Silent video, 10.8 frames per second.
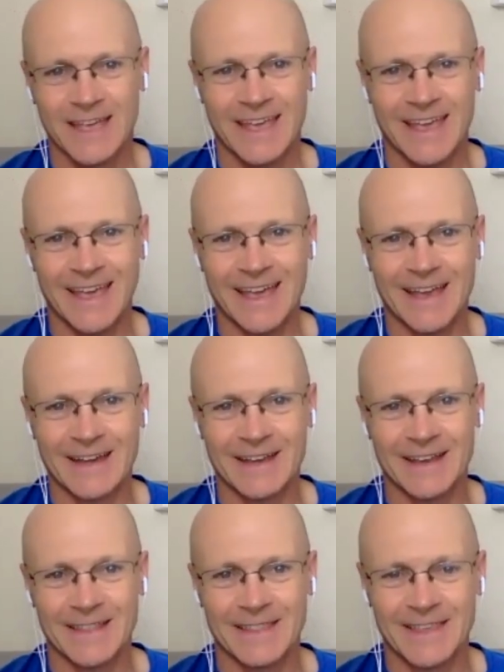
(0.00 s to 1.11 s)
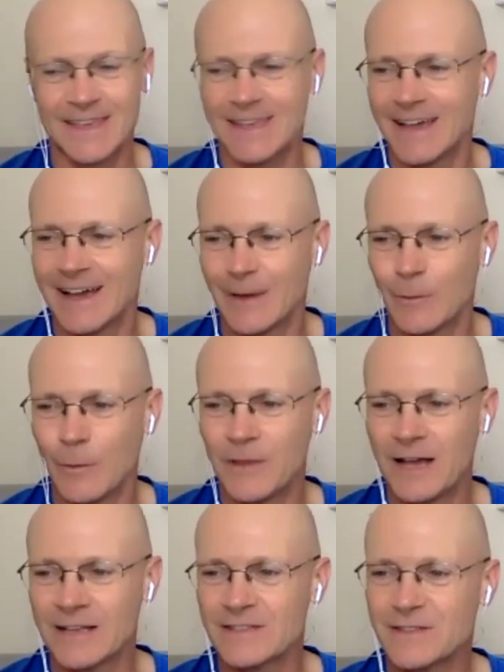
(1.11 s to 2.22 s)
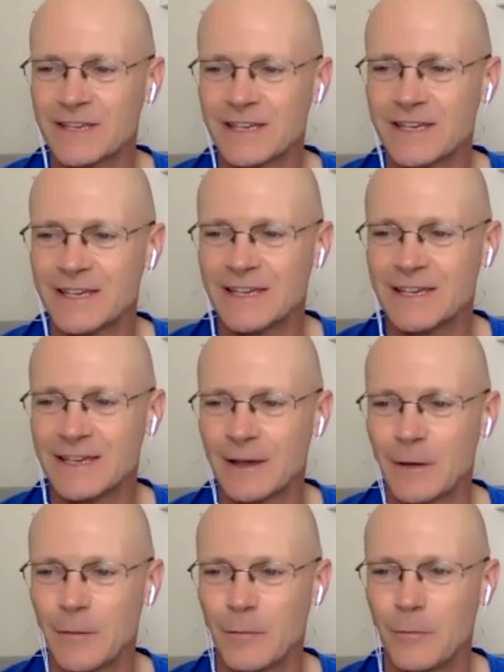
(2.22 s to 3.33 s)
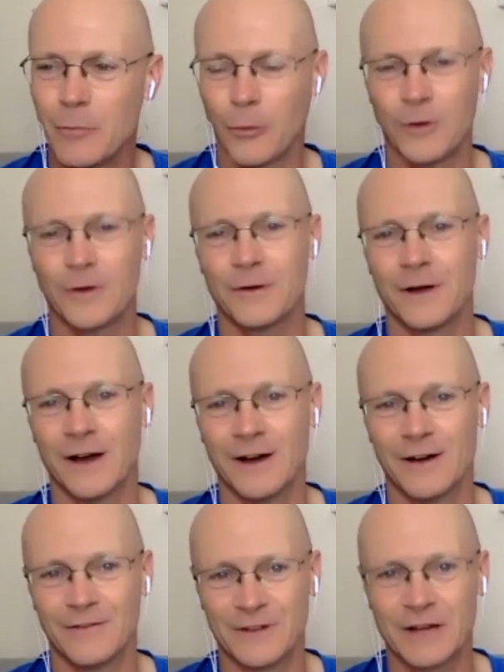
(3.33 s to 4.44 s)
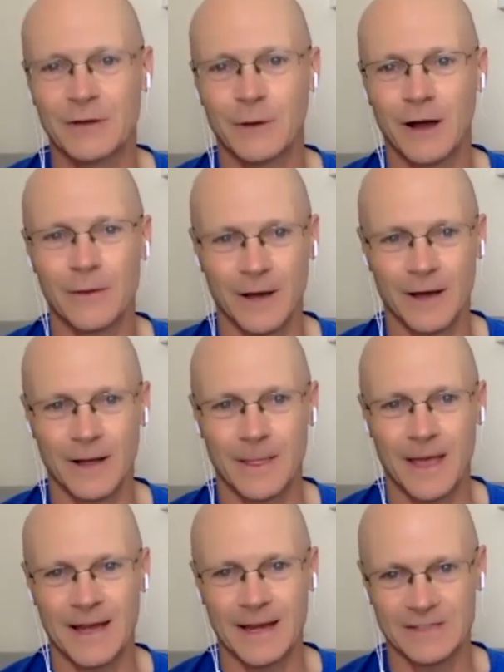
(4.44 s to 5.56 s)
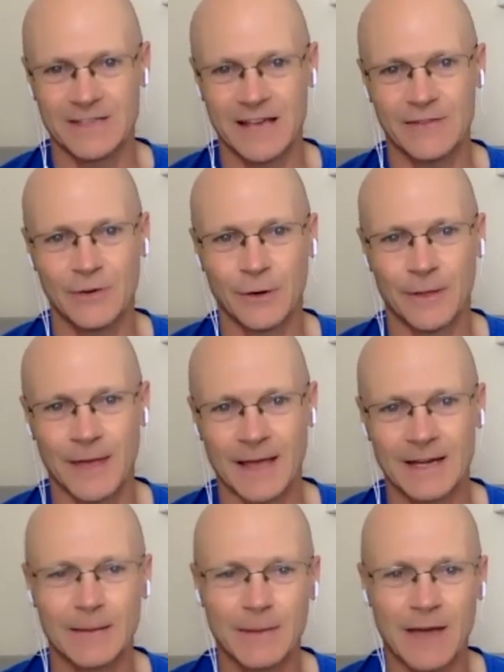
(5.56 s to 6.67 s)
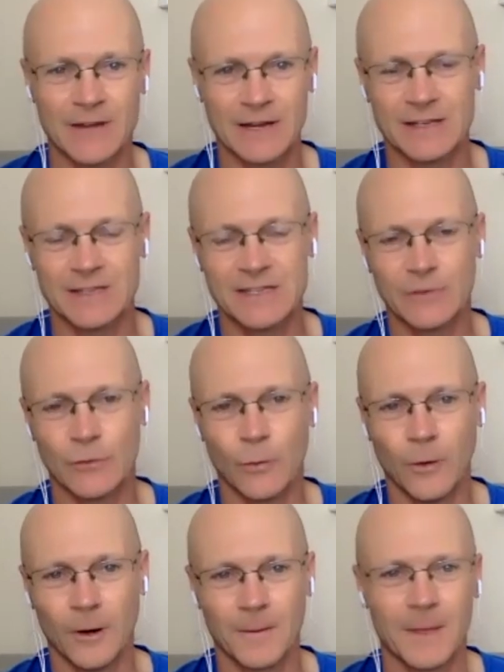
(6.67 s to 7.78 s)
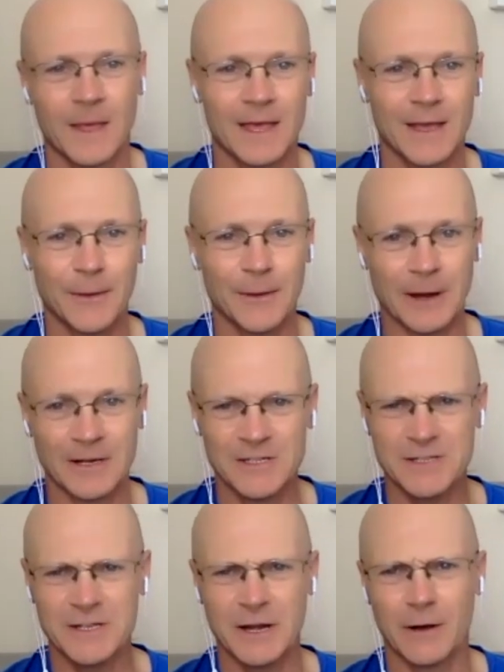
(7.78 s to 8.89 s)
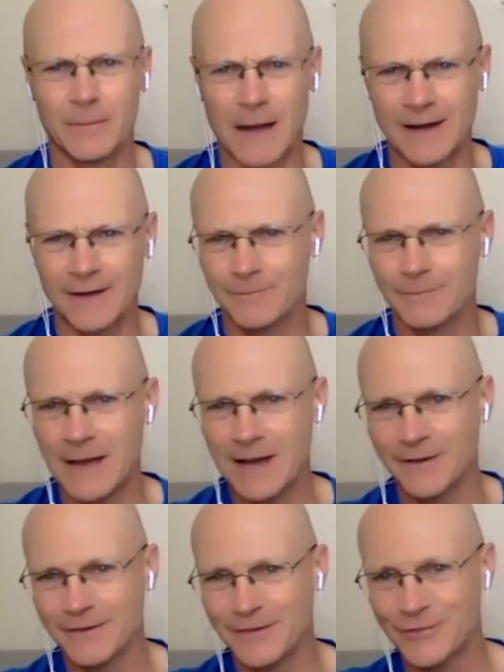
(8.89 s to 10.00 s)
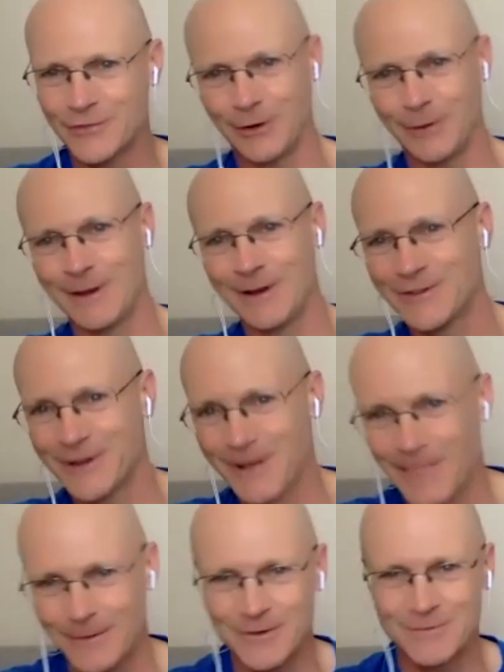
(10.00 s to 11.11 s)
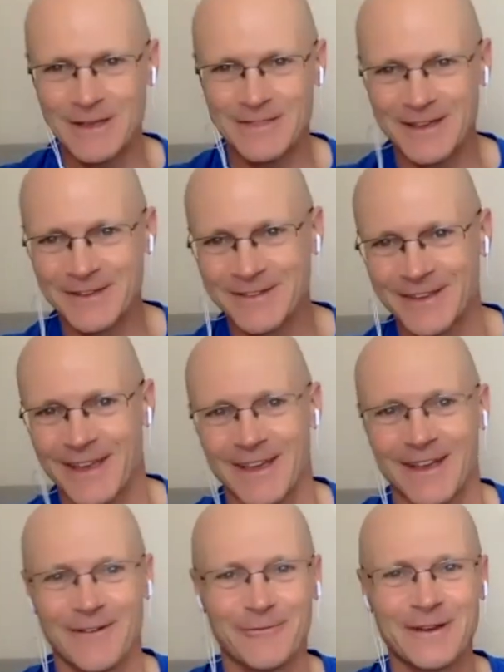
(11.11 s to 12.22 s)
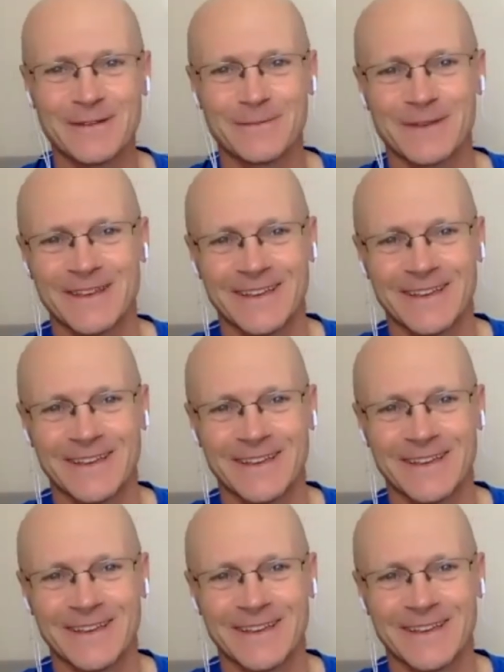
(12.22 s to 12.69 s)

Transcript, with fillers: And the uh, when we got to the border of Nicaragua and El Salvador, they ended up having a civil war going on. Just you know, minor minor skirmish, which made things reasonably